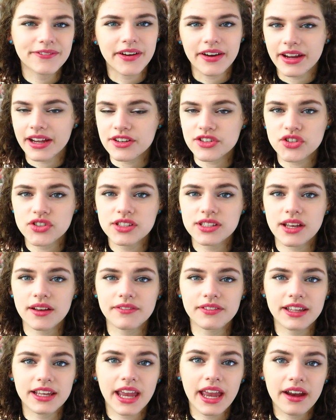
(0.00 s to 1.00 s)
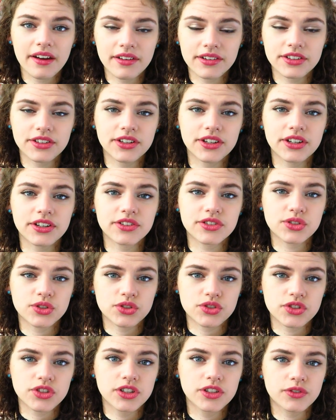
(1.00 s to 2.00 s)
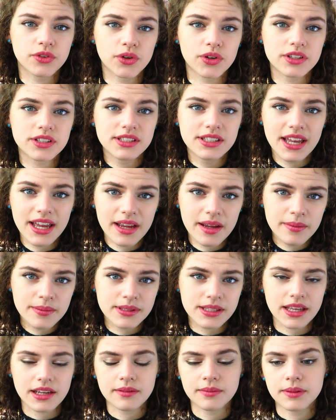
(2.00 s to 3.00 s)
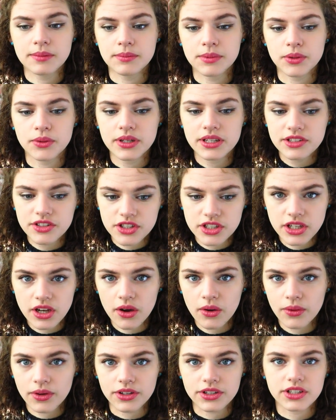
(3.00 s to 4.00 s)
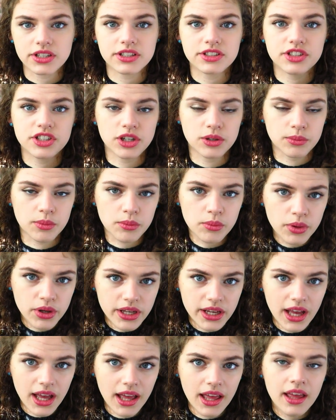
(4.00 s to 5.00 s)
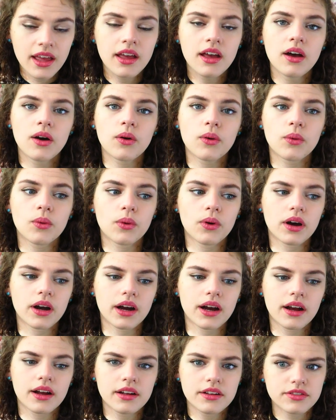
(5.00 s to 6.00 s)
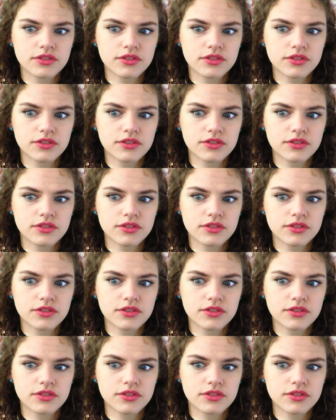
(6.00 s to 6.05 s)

the variations of the character you're searching for's names, like Mew Ichigo or Ichigo Momoya, or